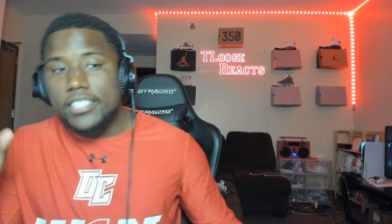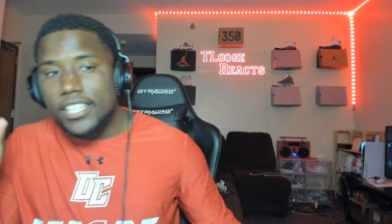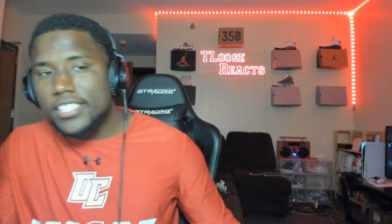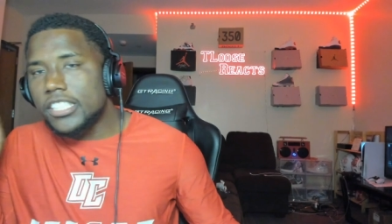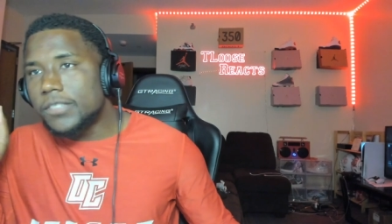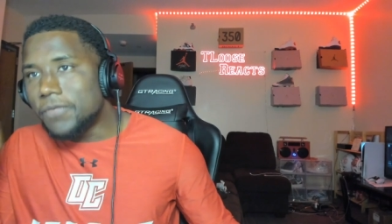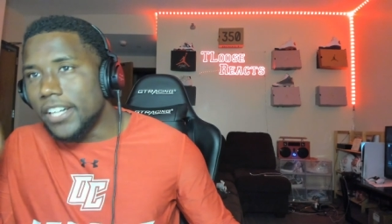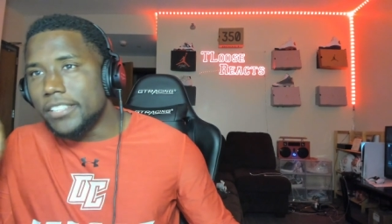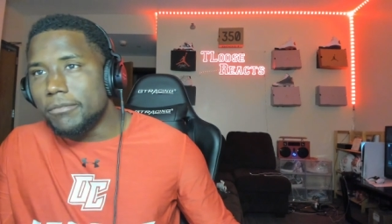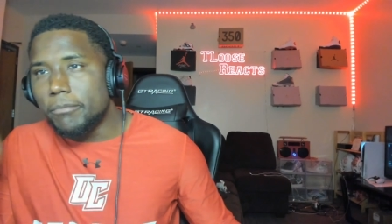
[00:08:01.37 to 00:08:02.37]
is
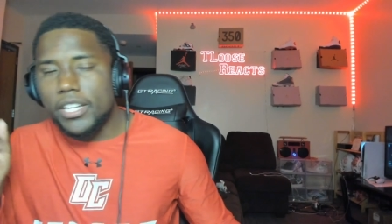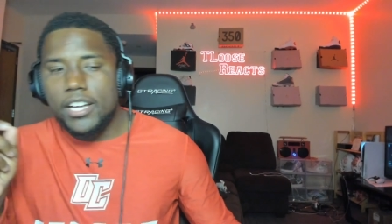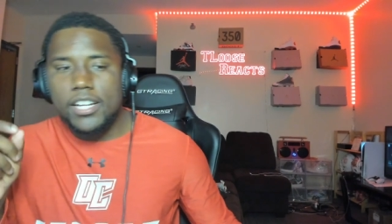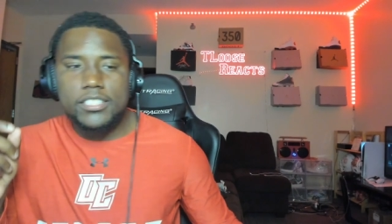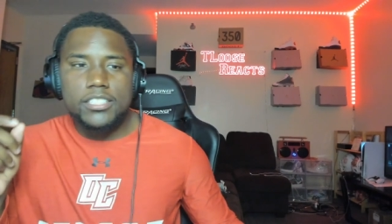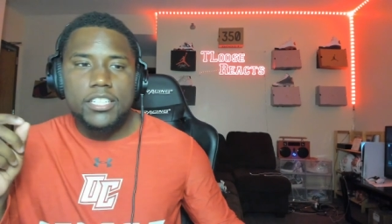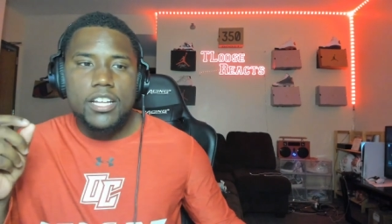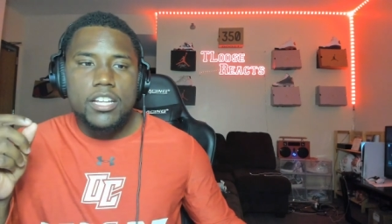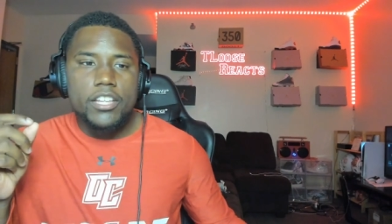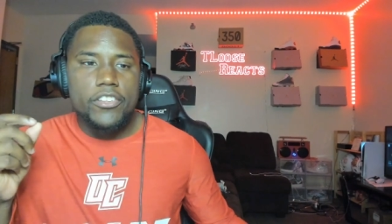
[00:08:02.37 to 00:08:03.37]
fun because
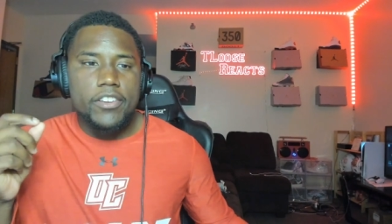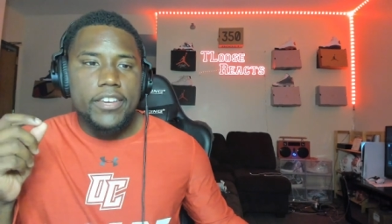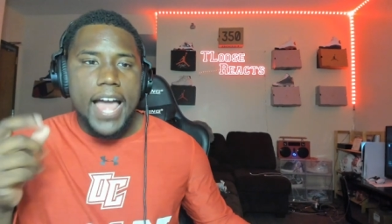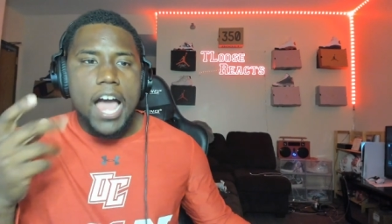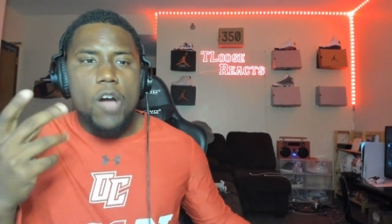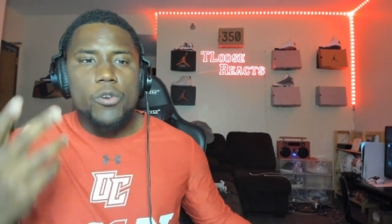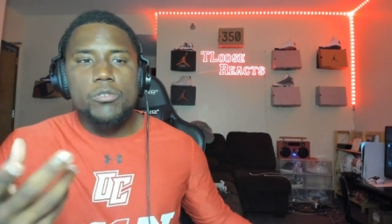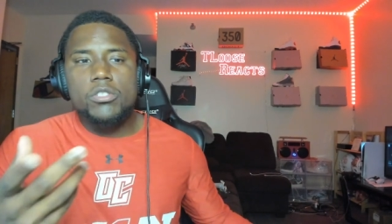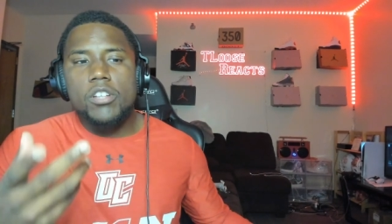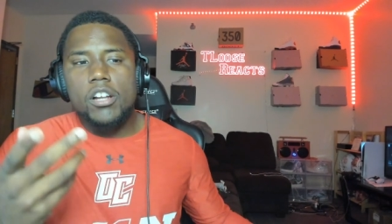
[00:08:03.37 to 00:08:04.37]
now you
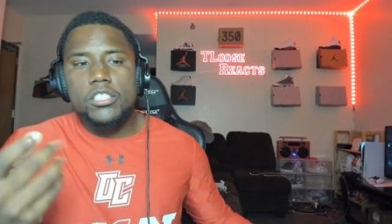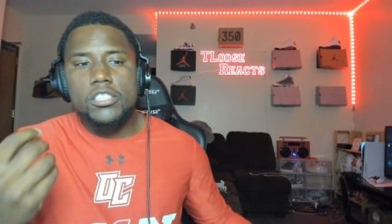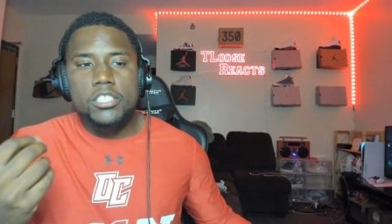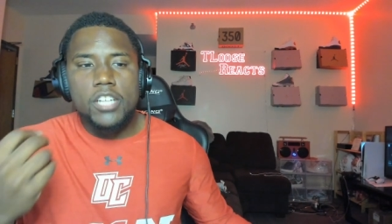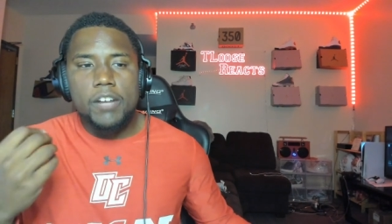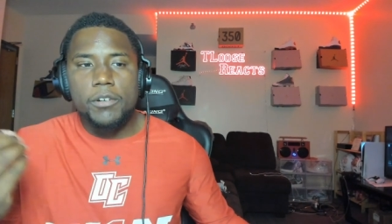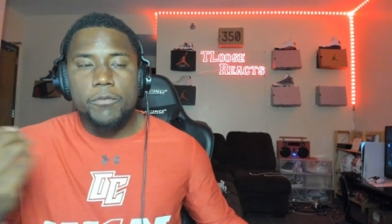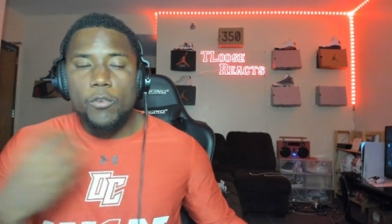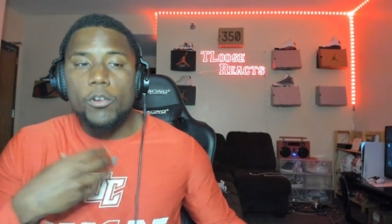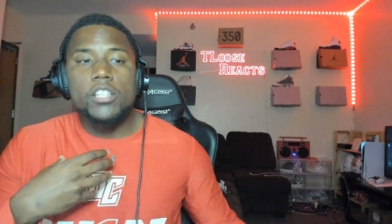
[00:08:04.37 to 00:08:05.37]
start to discover,
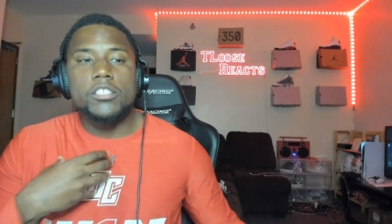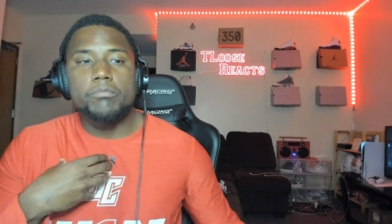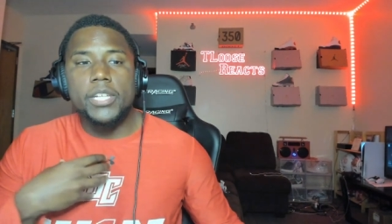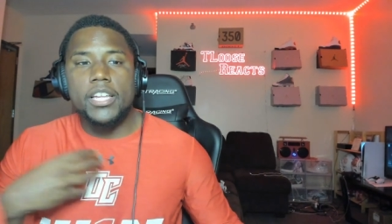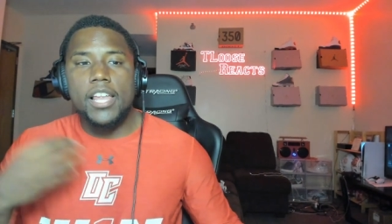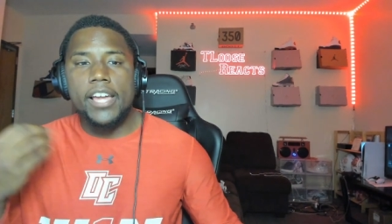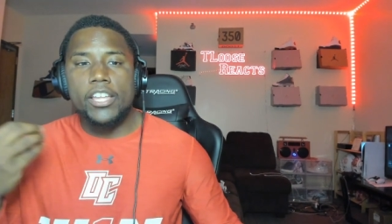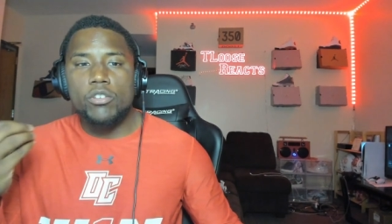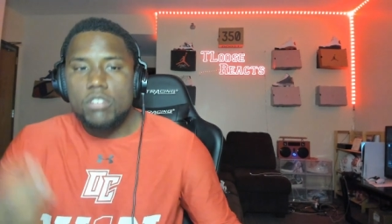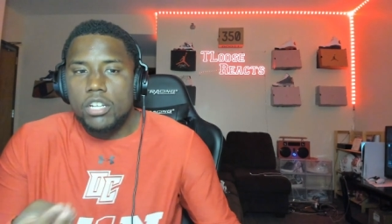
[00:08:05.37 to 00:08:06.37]
for at least me, like,
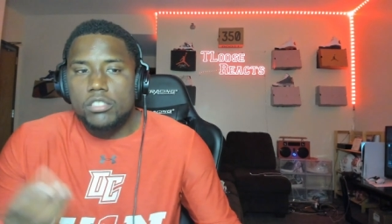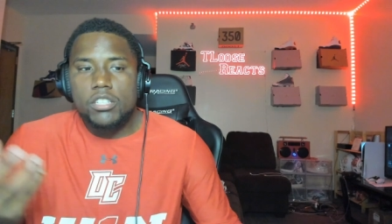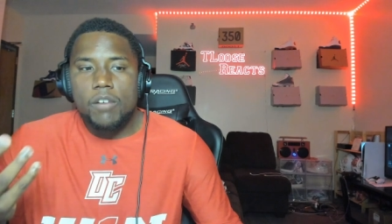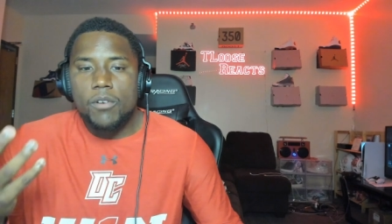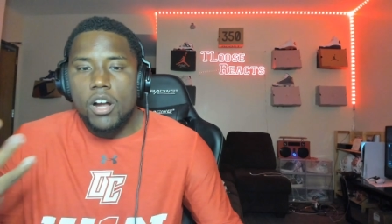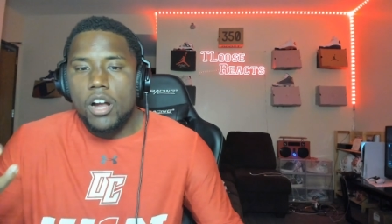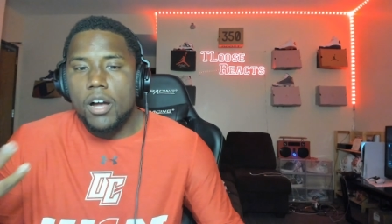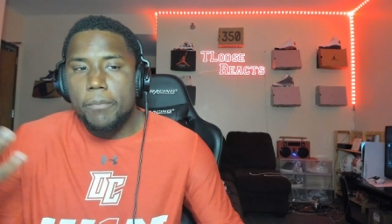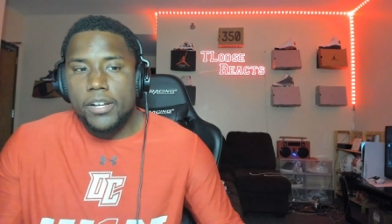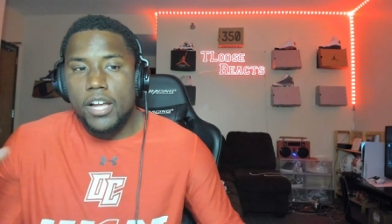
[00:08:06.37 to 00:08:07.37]
you start to discover
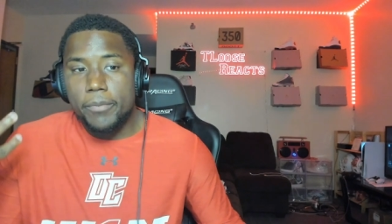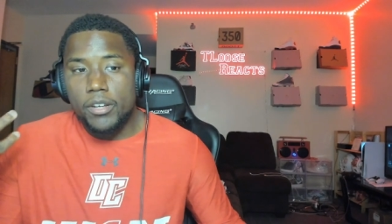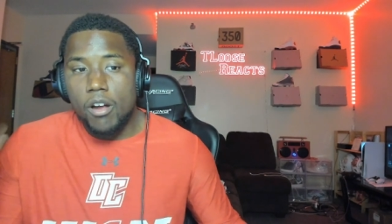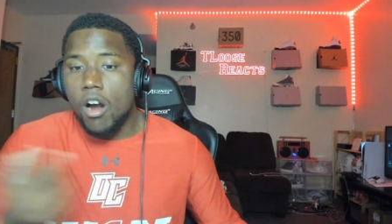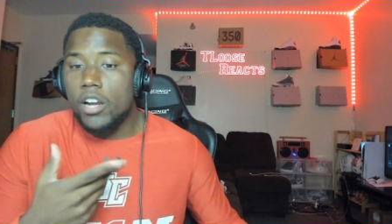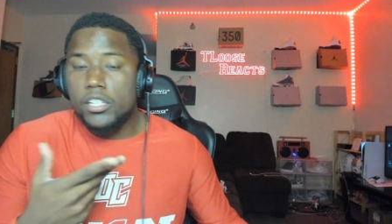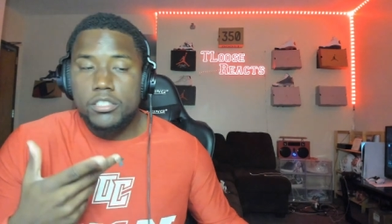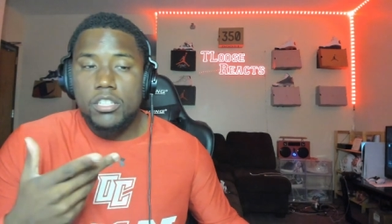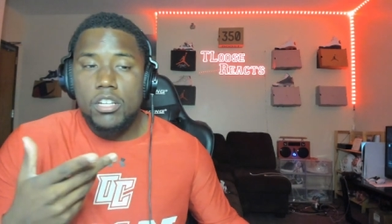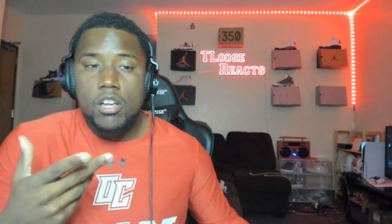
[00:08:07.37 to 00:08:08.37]
up and coming
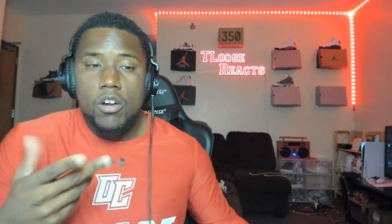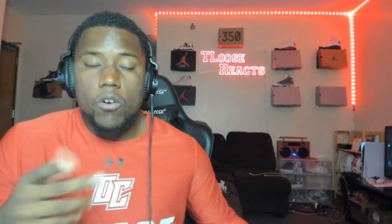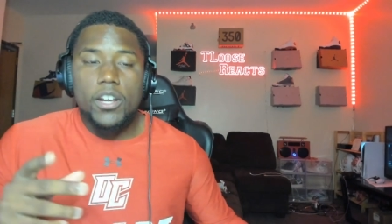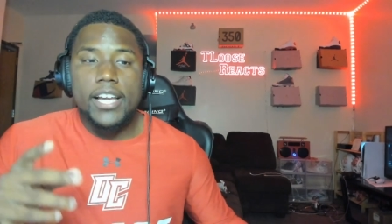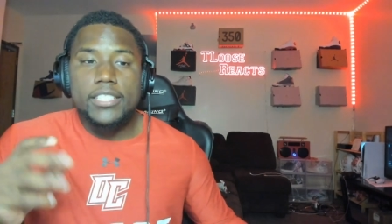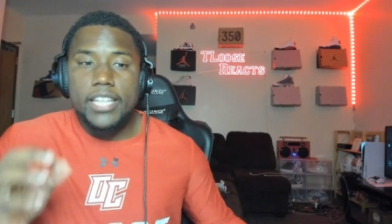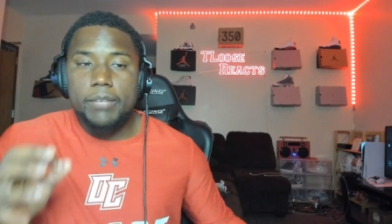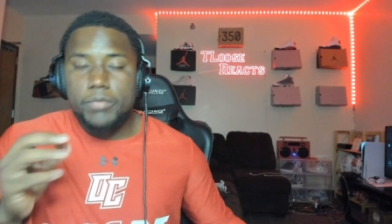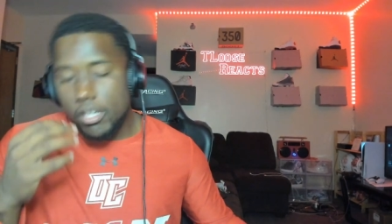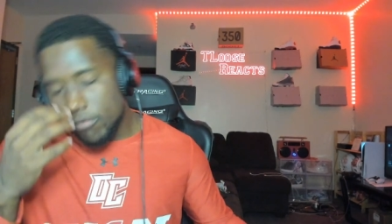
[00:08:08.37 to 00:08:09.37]
artists, or like same thing